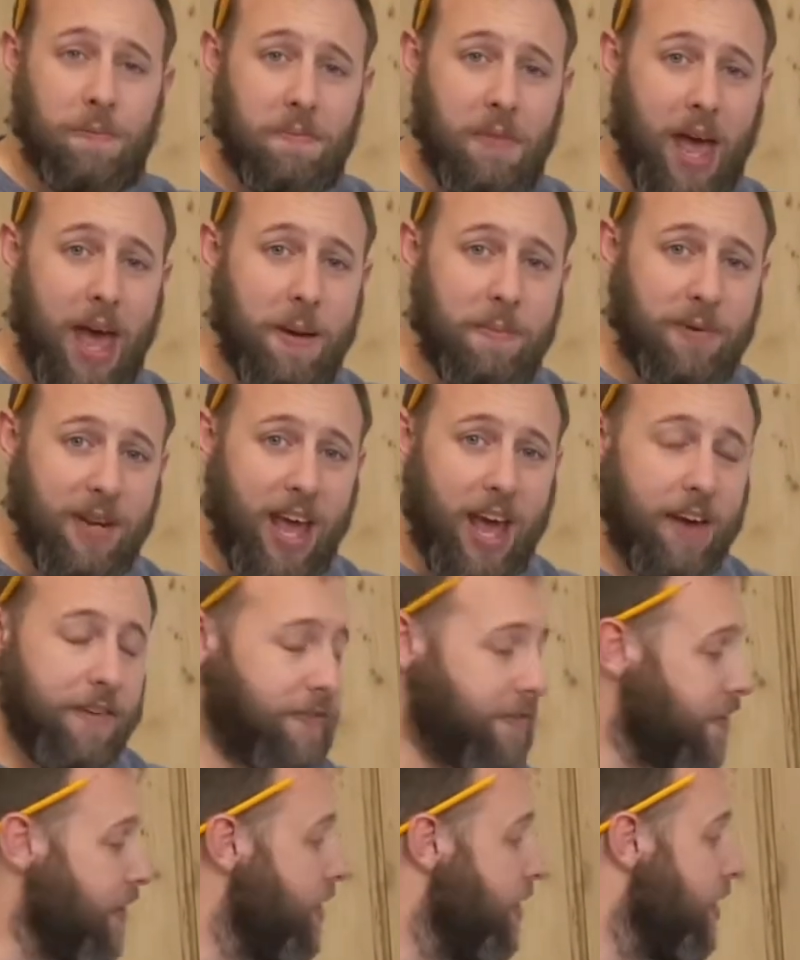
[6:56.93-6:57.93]
MDF
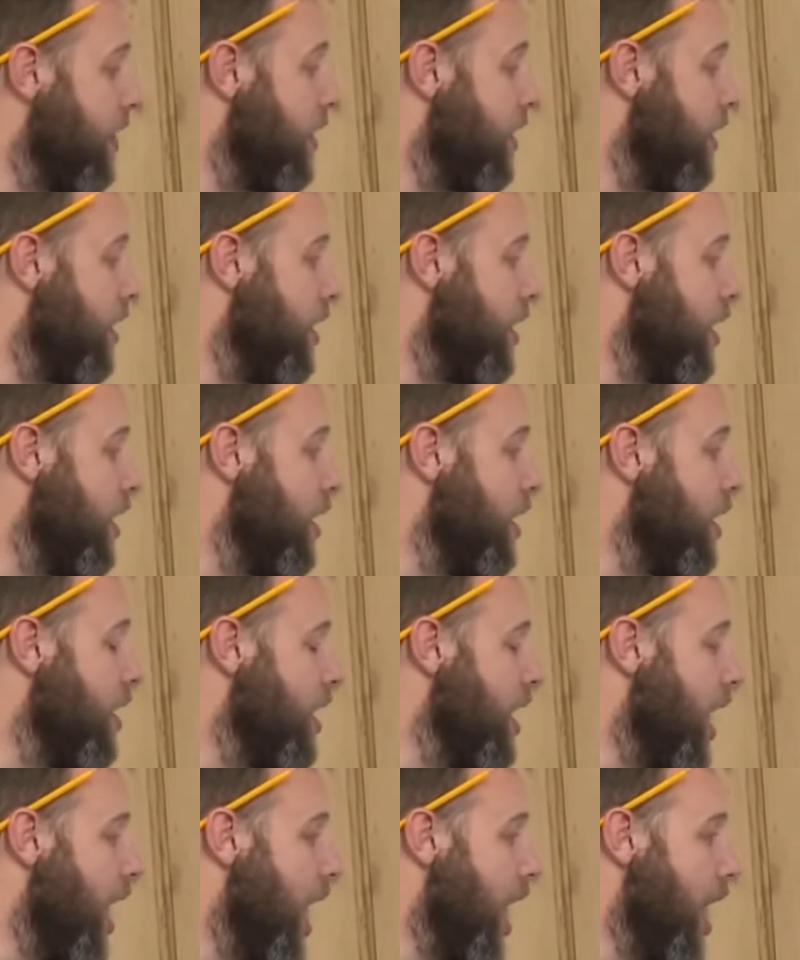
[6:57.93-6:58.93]

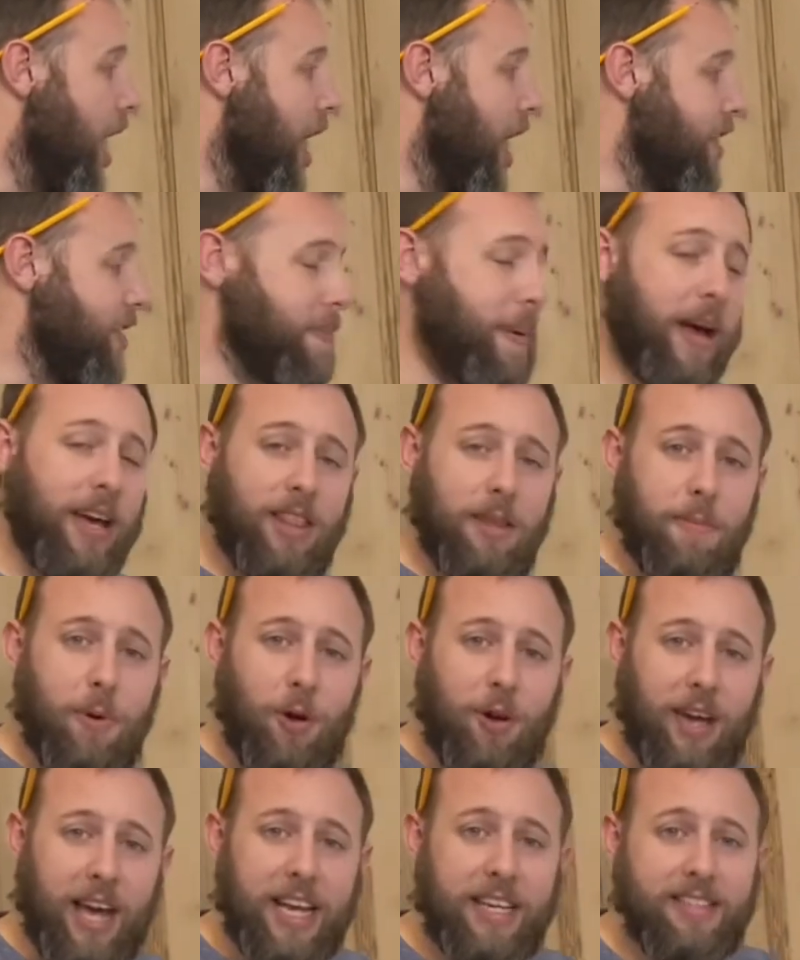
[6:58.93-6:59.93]
at the back of the
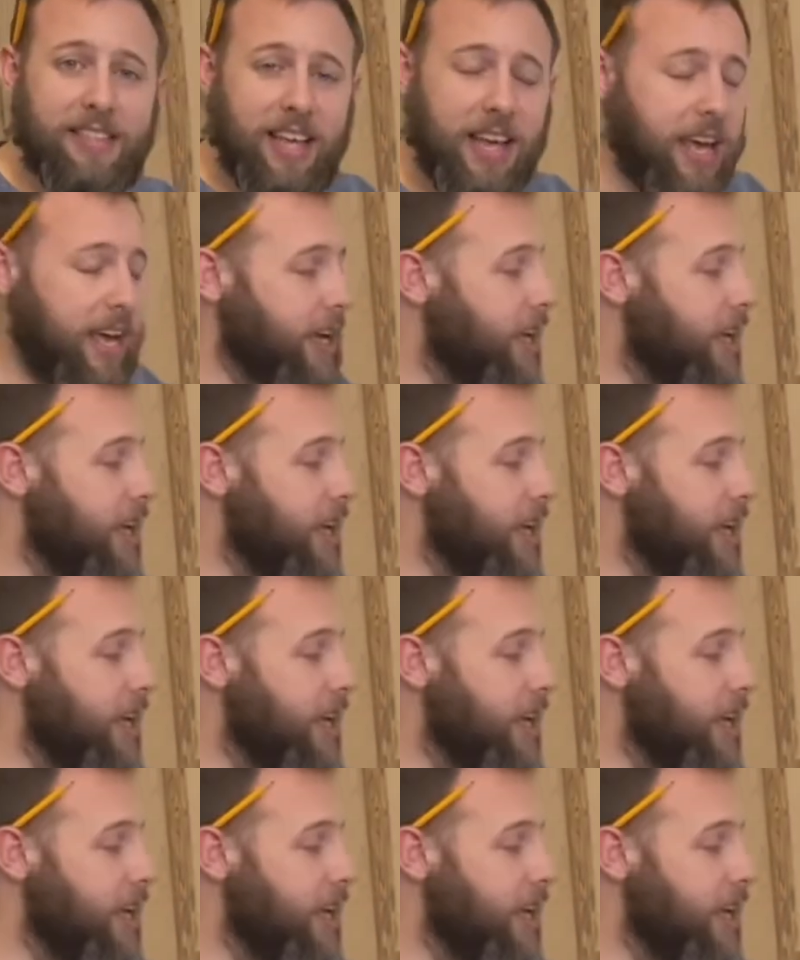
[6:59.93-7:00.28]
bookcase here.